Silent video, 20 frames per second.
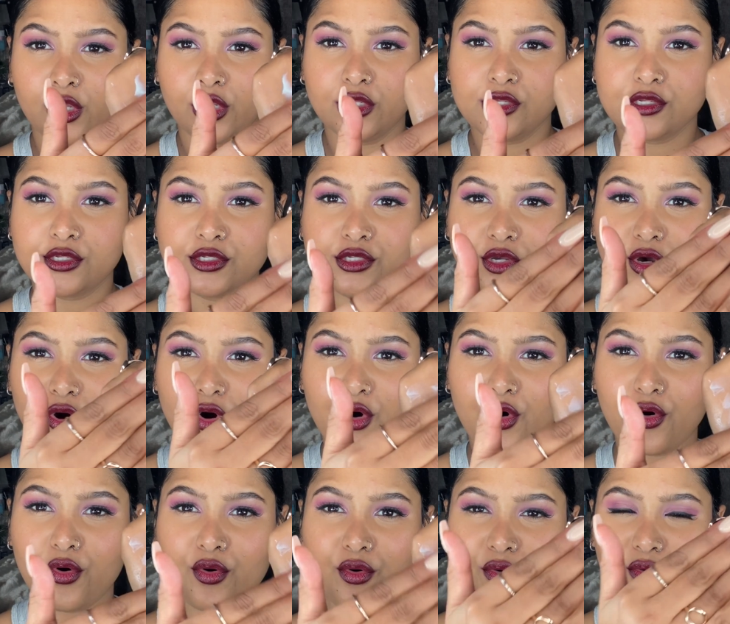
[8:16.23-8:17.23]

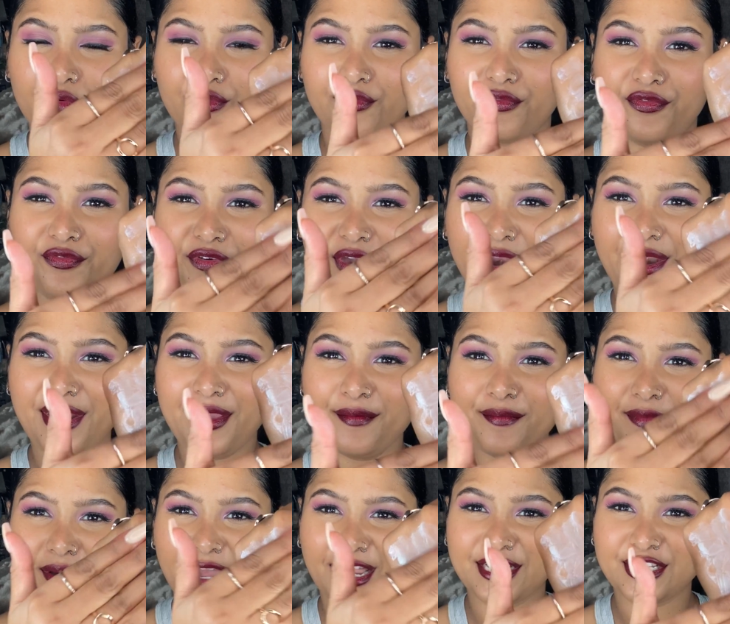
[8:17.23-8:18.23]
So very
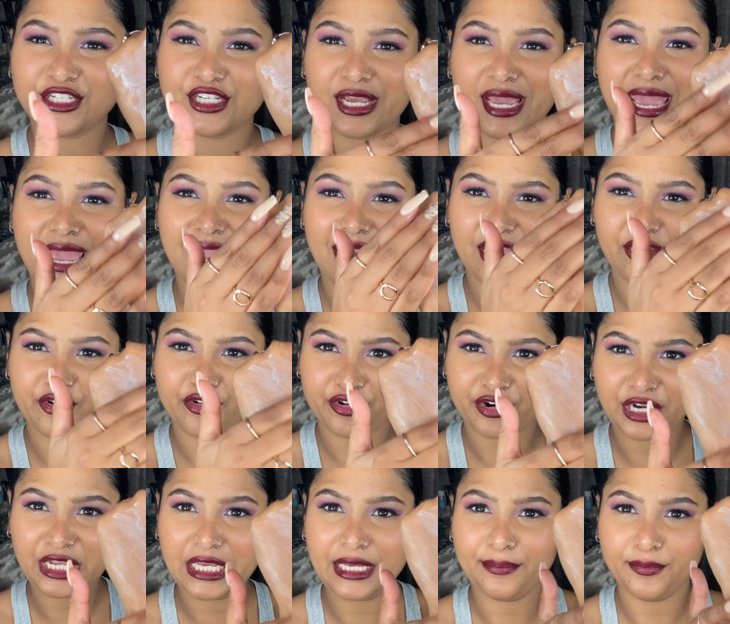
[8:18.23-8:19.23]
much a
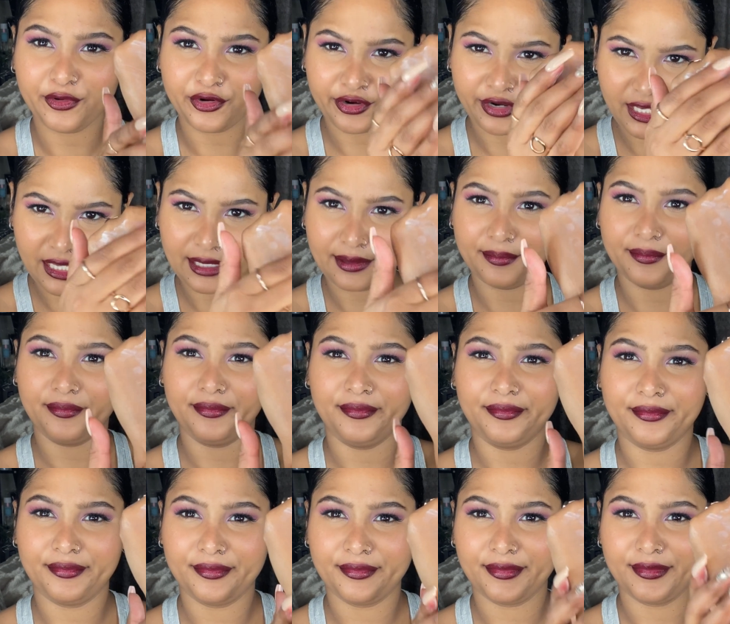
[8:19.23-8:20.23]
cream,
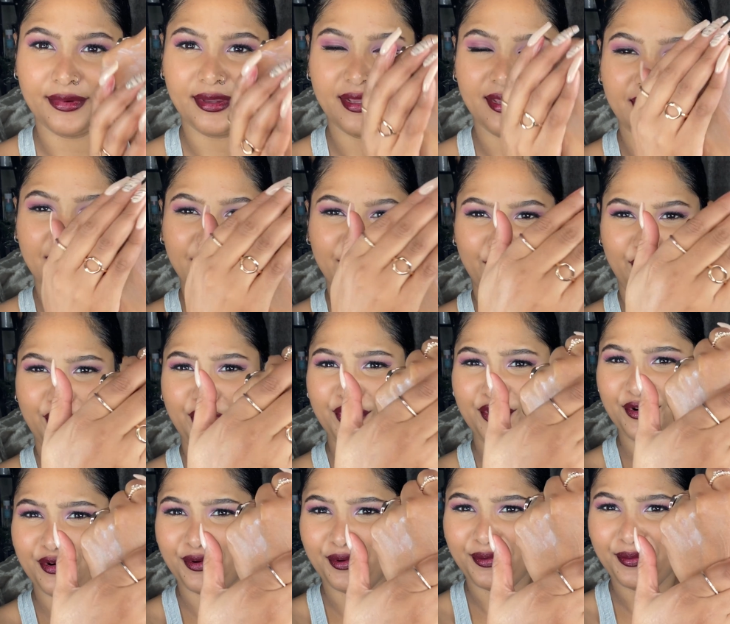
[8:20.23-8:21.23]
you
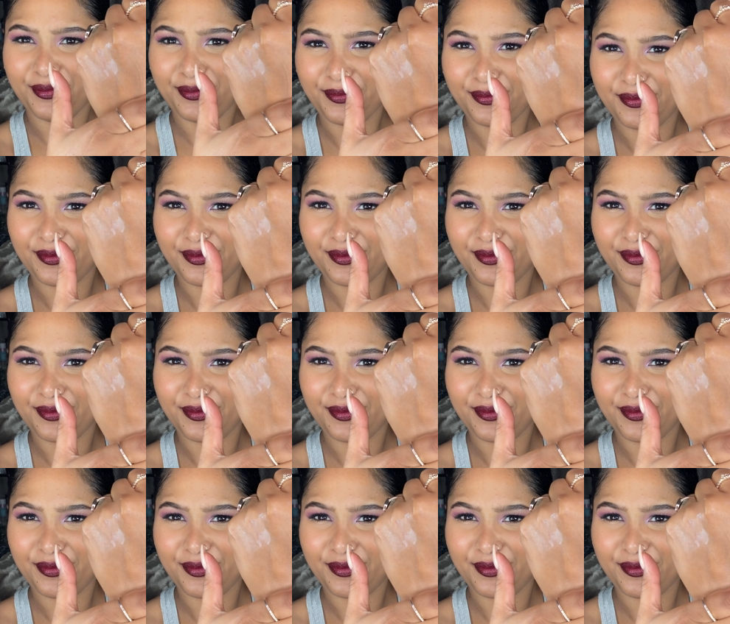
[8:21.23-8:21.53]
know.